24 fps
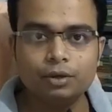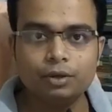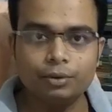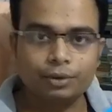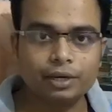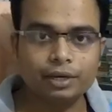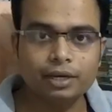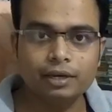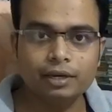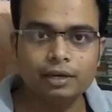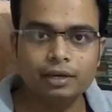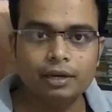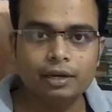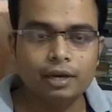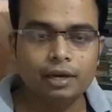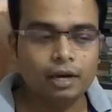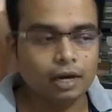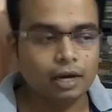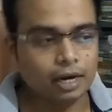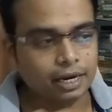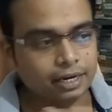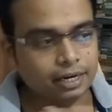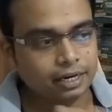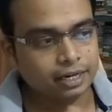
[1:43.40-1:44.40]
Okay,
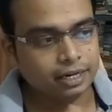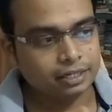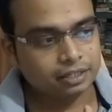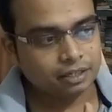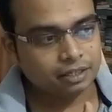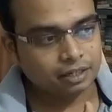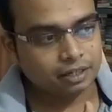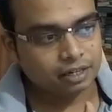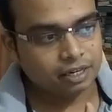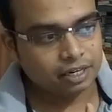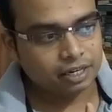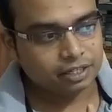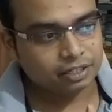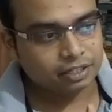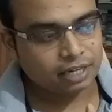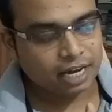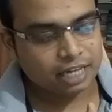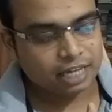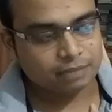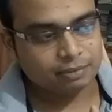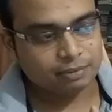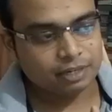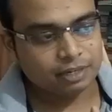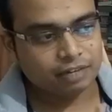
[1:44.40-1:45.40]
and edge inclination
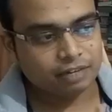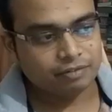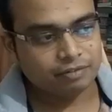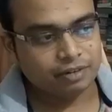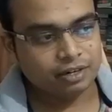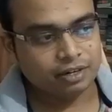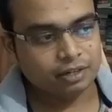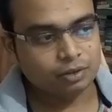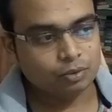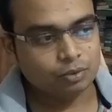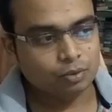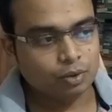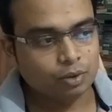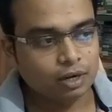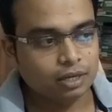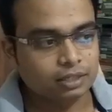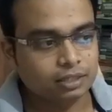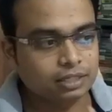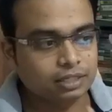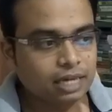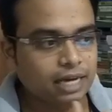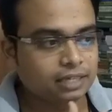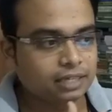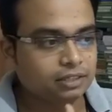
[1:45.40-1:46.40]
has been given to
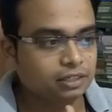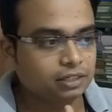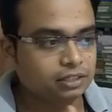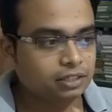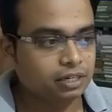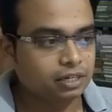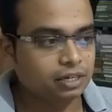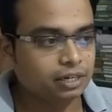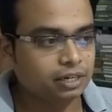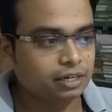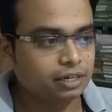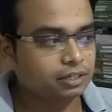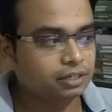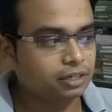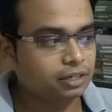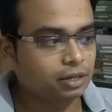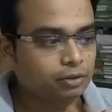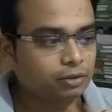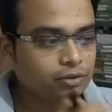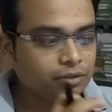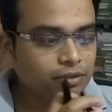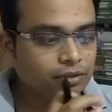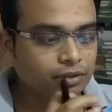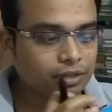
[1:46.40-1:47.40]
us as 60 degrees.
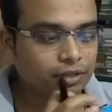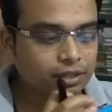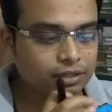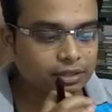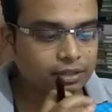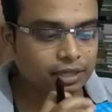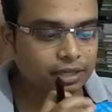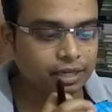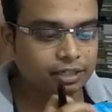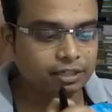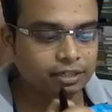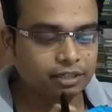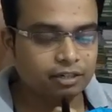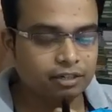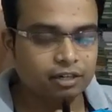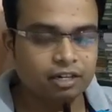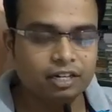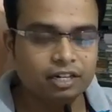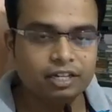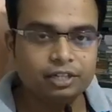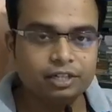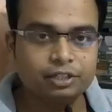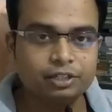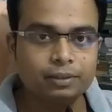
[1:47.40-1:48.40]
Now, this edge
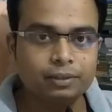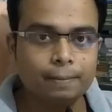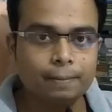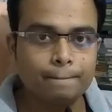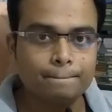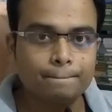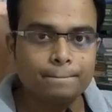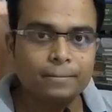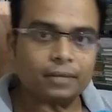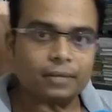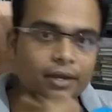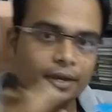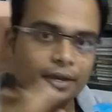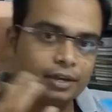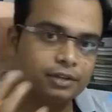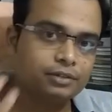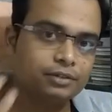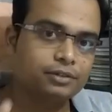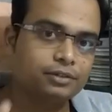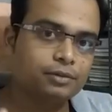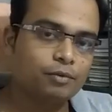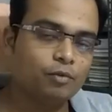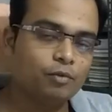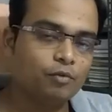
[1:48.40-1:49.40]
inclination
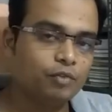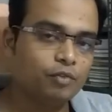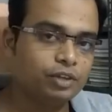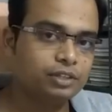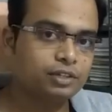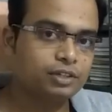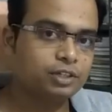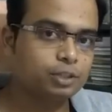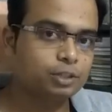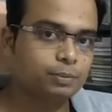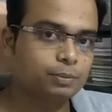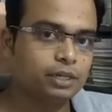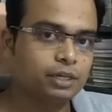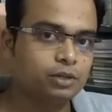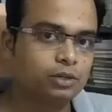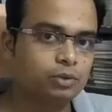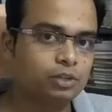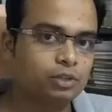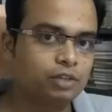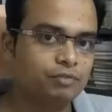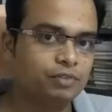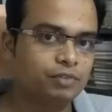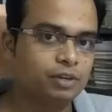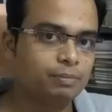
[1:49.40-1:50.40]
is with respect to
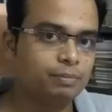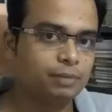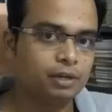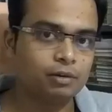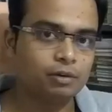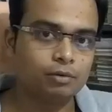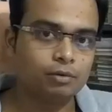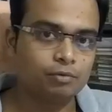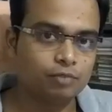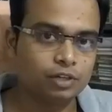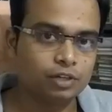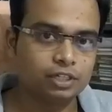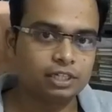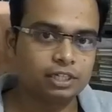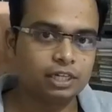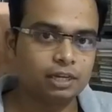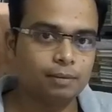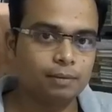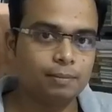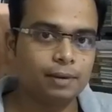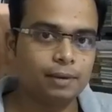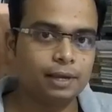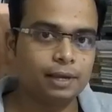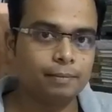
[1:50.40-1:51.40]
the VP,
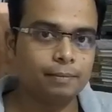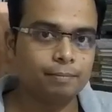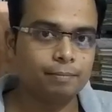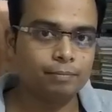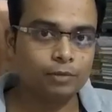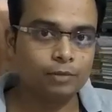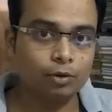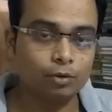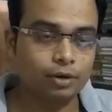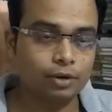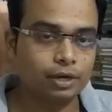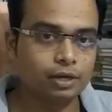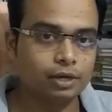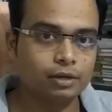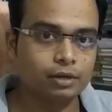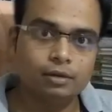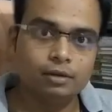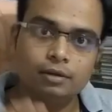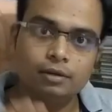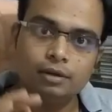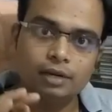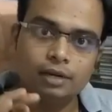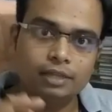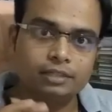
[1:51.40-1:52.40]
vertical plane. Okay,
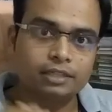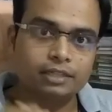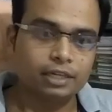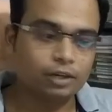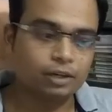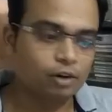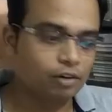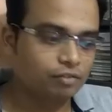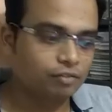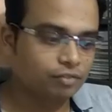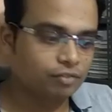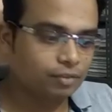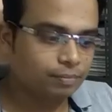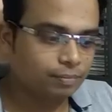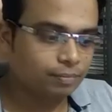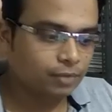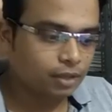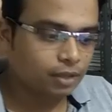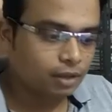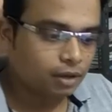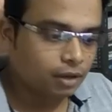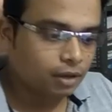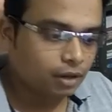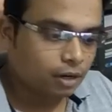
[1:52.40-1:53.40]
let's kick off.
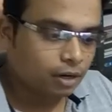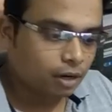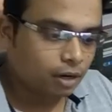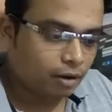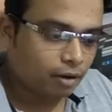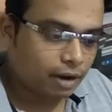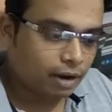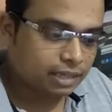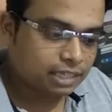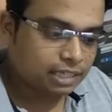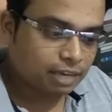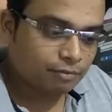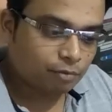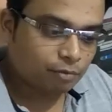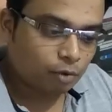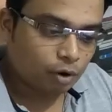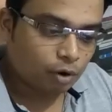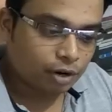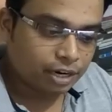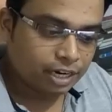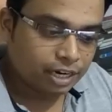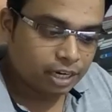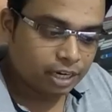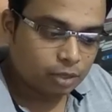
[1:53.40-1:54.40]
Now, as I've
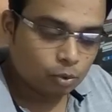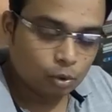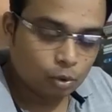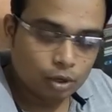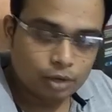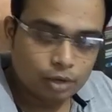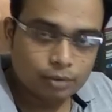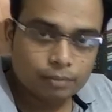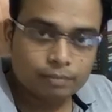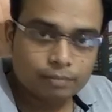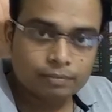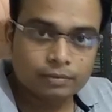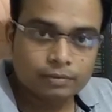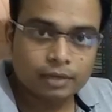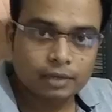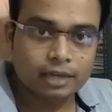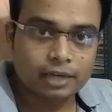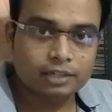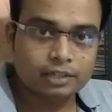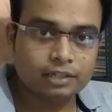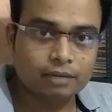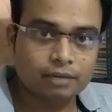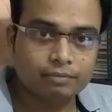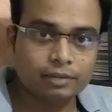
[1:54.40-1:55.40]
already told you
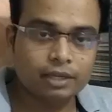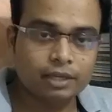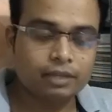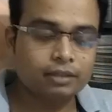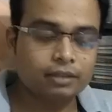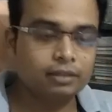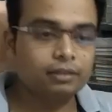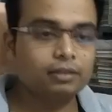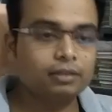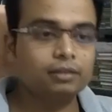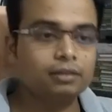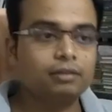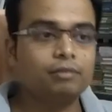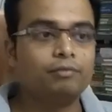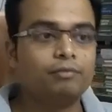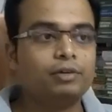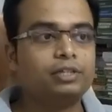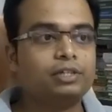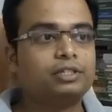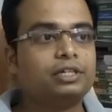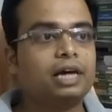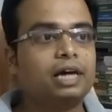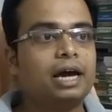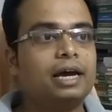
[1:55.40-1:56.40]
and something
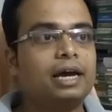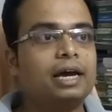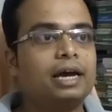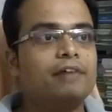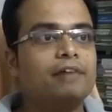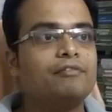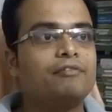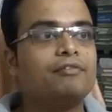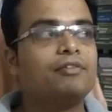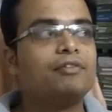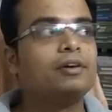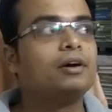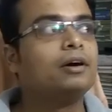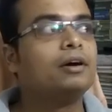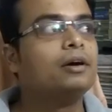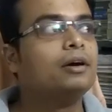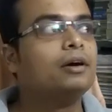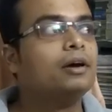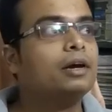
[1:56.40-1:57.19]
which I have